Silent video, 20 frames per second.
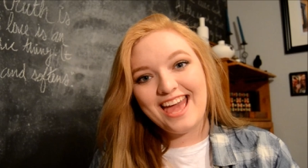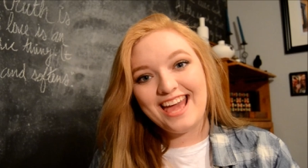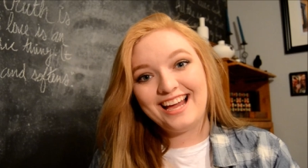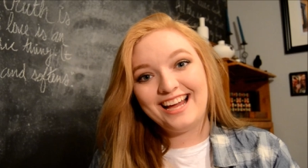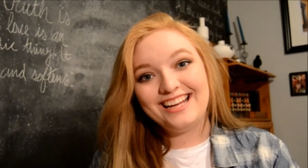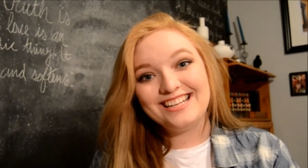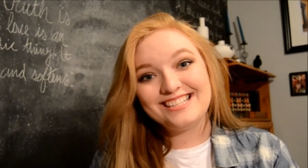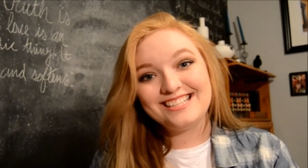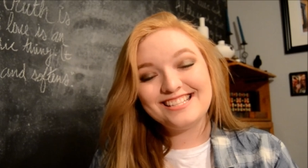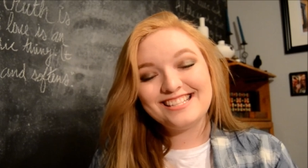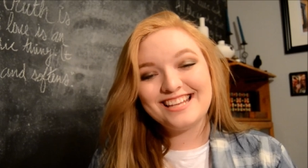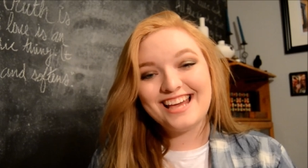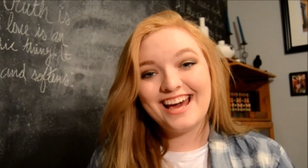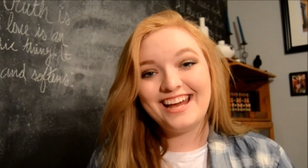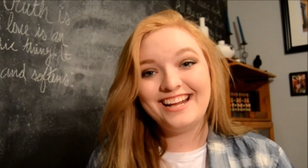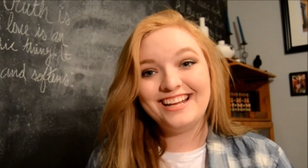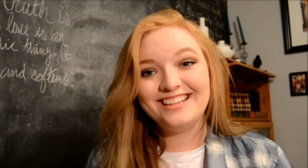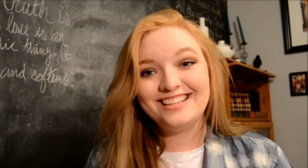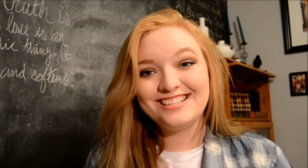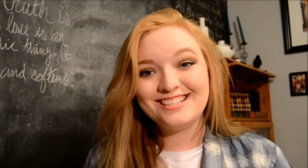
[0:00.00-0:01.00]
Hey guys, it's
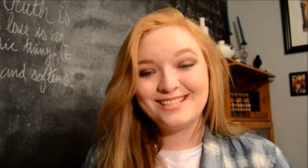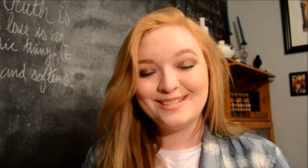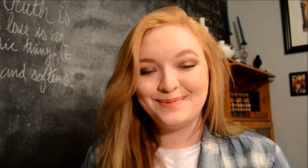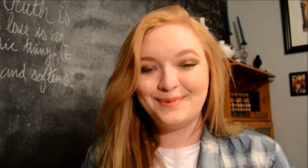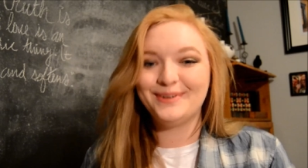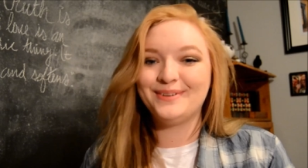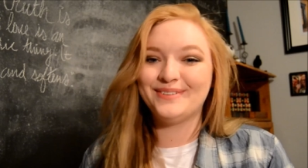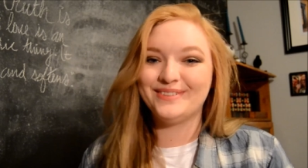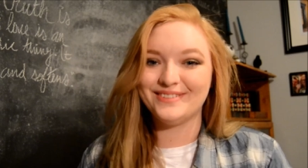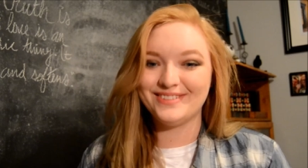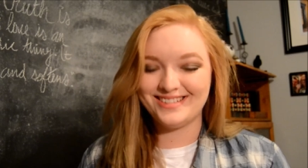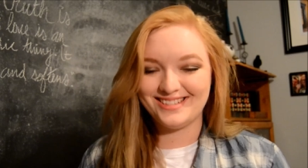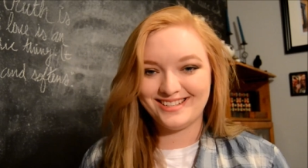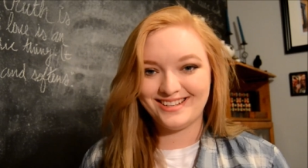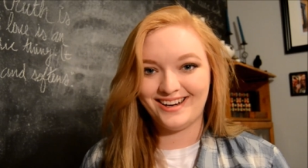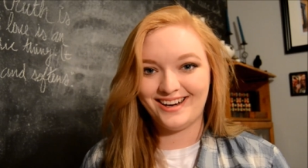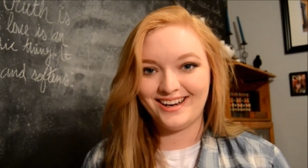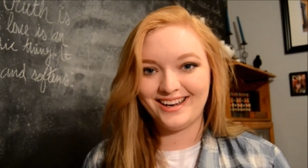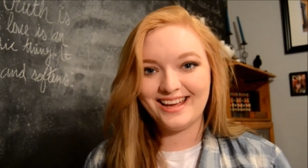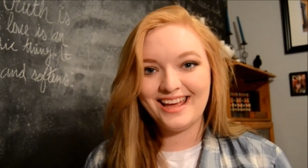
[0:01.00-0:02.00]
Hannah and this is Bookworms
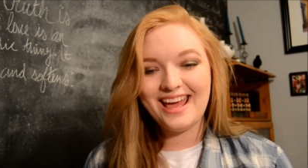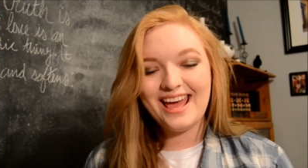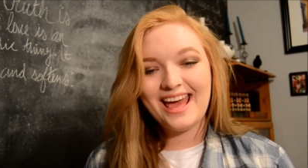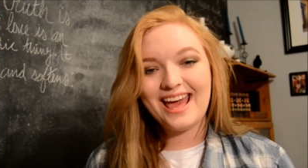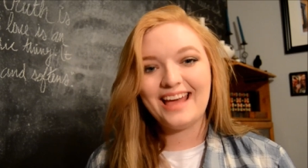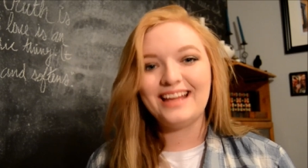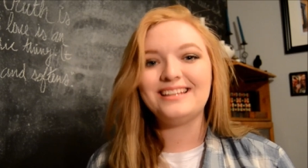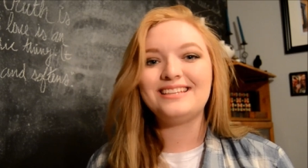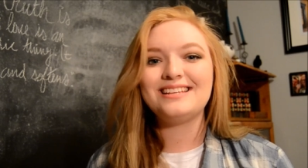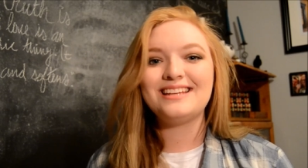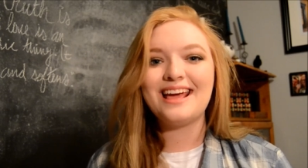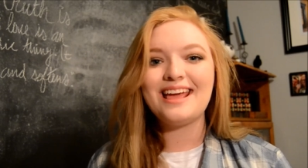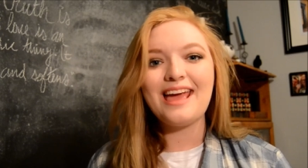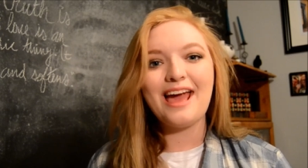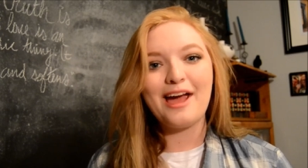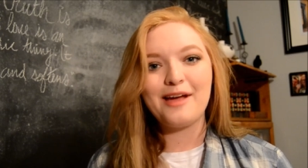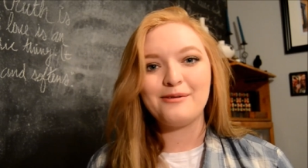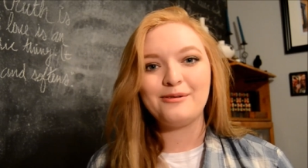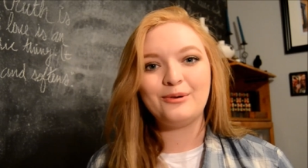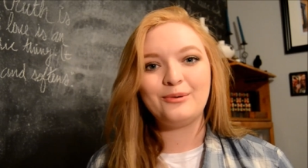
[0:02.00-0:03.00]
Talk, and today
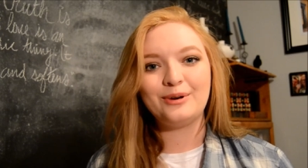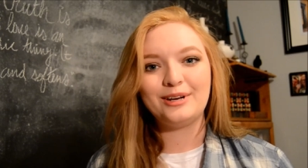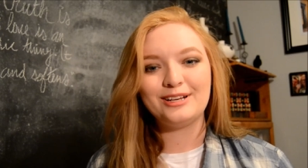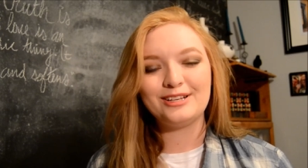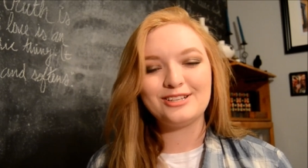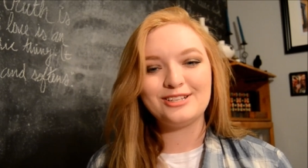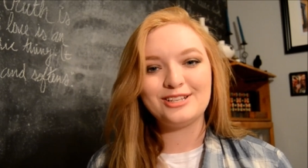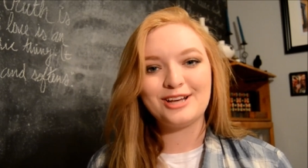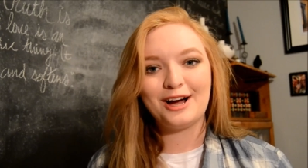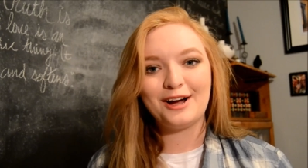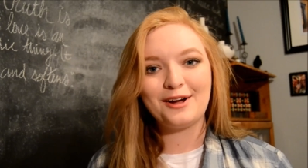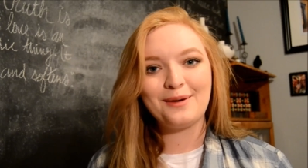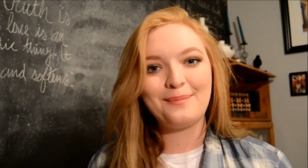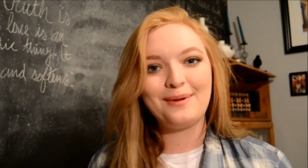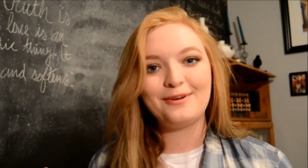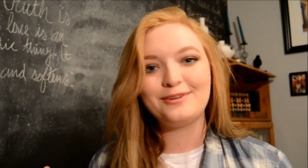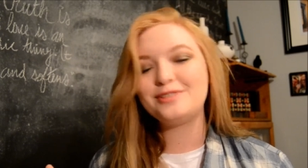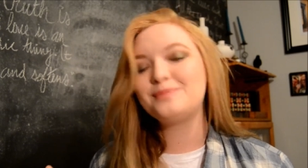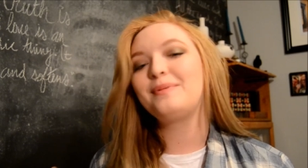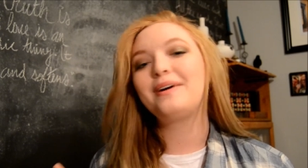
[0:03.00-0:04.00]
I'm going to talk
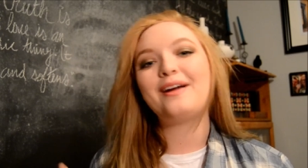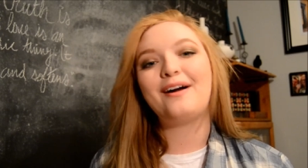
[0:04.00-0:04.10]
about my